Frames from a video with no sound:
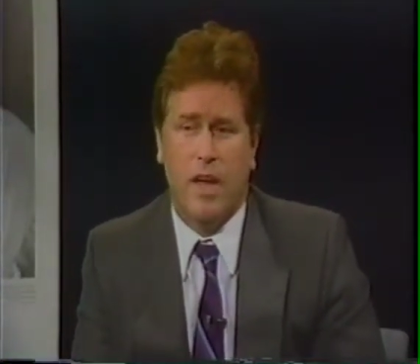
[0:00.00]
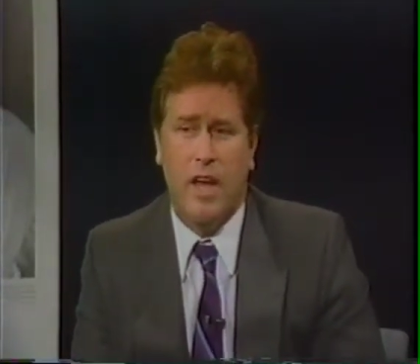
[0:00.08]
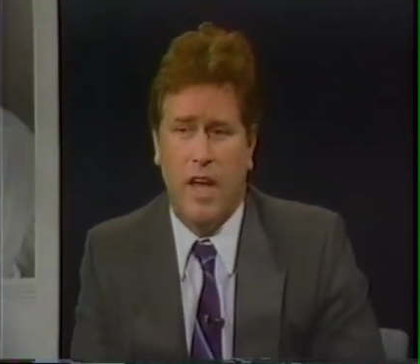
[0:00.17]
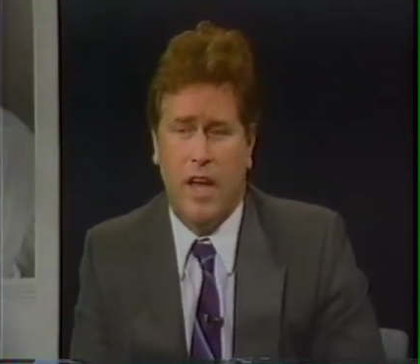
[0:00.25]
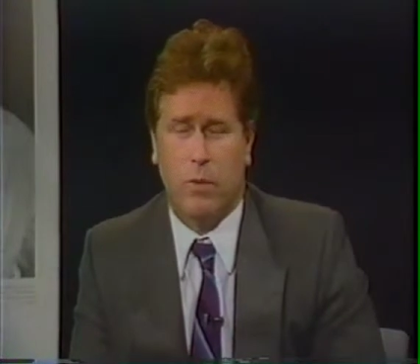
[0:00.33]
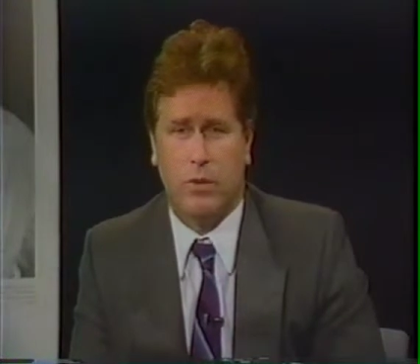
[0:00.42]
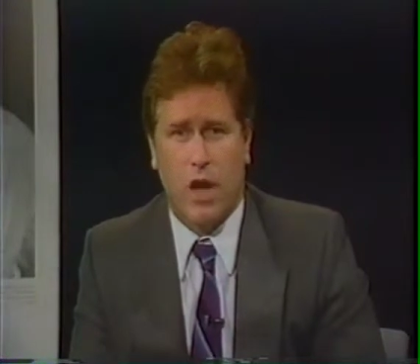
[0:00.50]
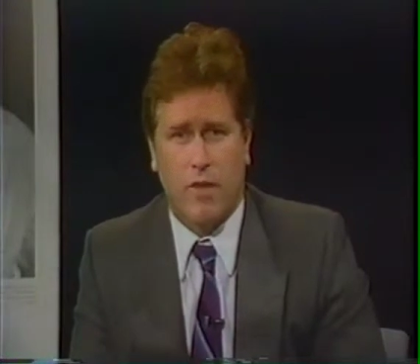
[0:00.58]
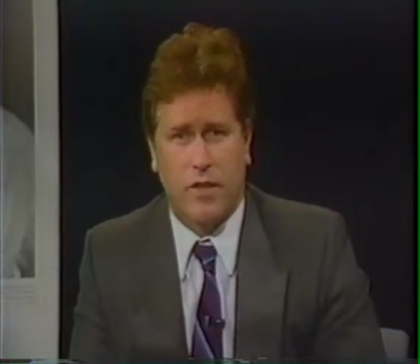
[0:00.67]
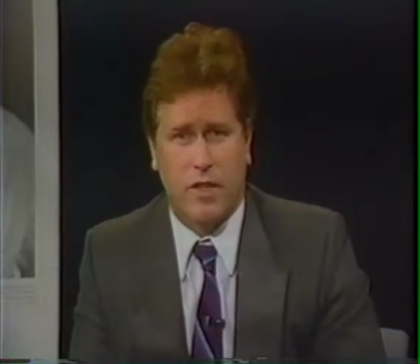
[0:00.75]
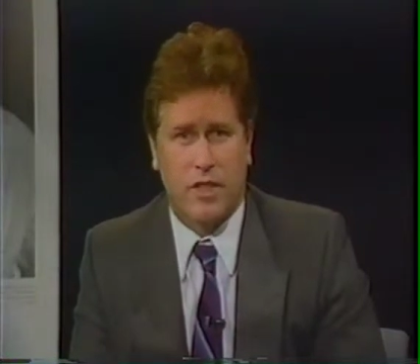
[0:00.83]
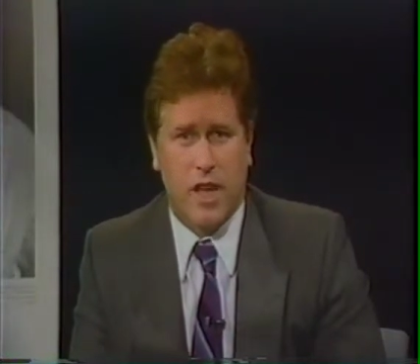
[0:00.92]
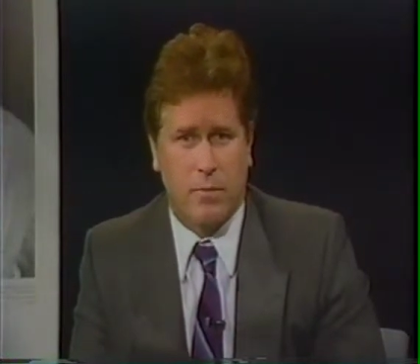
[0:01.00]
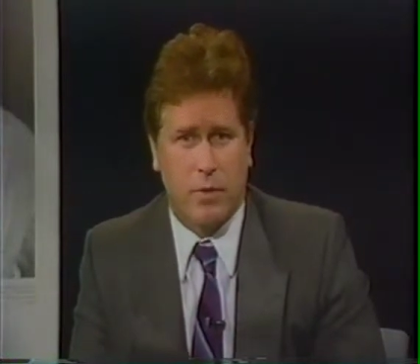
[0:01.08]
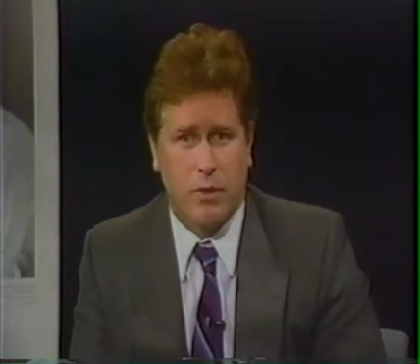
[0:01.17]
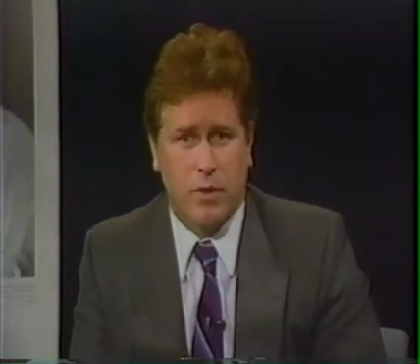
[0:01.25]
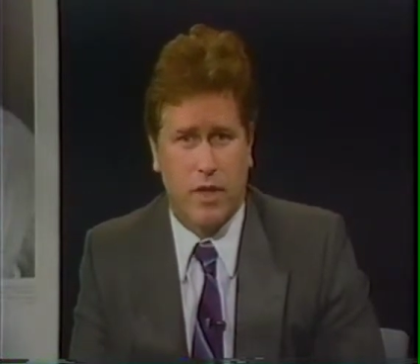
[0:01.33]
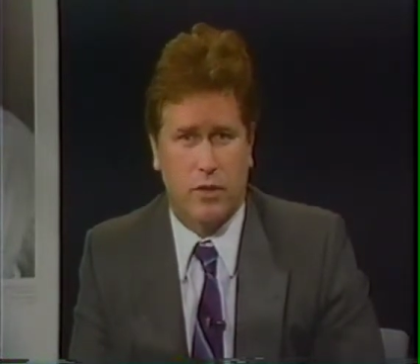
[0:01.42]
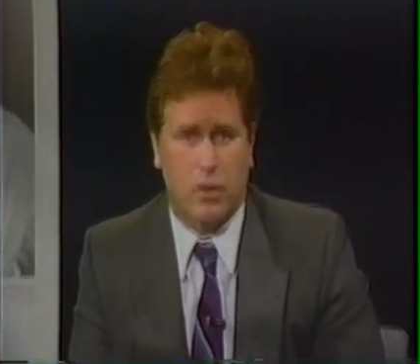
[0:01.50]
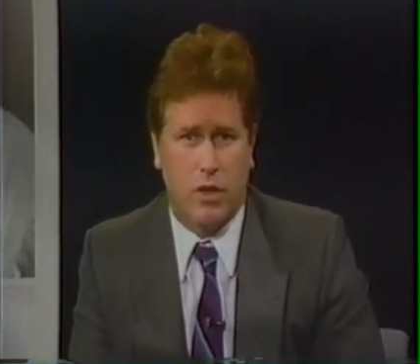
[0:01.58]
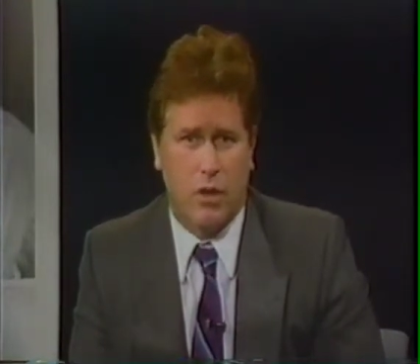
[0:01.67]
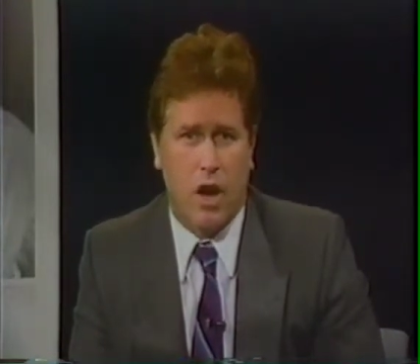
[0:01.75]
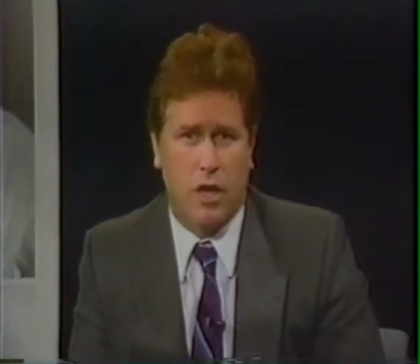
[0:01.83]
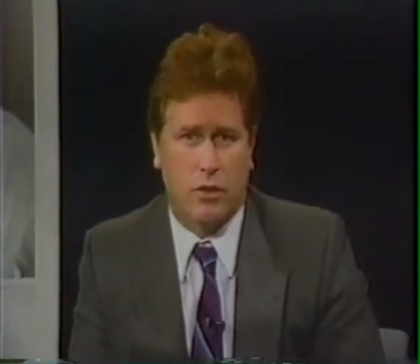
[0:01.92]
It was off to the same degree as
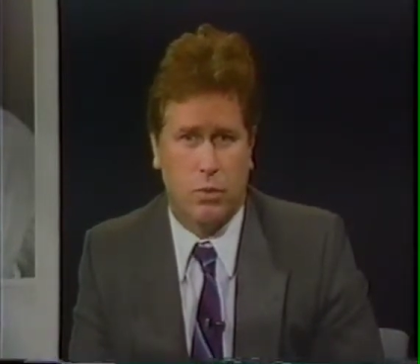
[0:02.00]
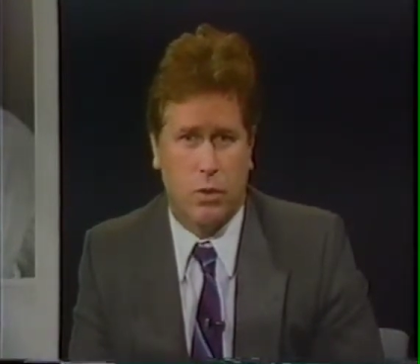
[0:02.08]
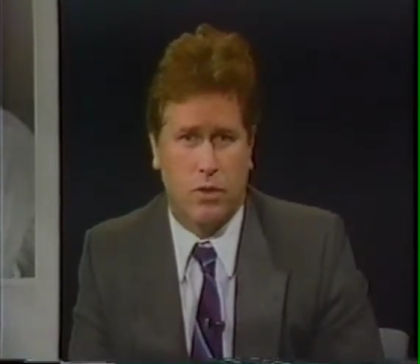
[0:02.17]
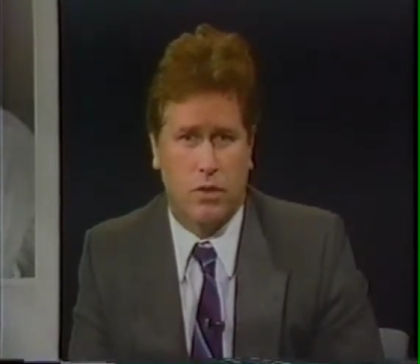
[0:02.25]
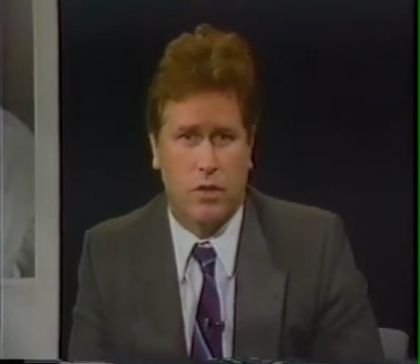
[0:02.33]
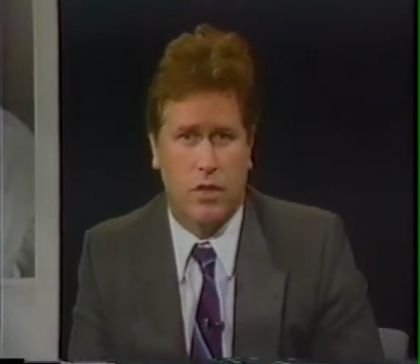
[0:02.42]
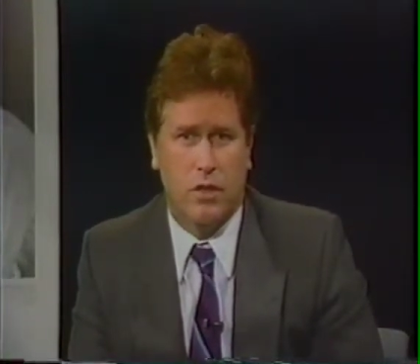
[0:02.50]
Oswald's,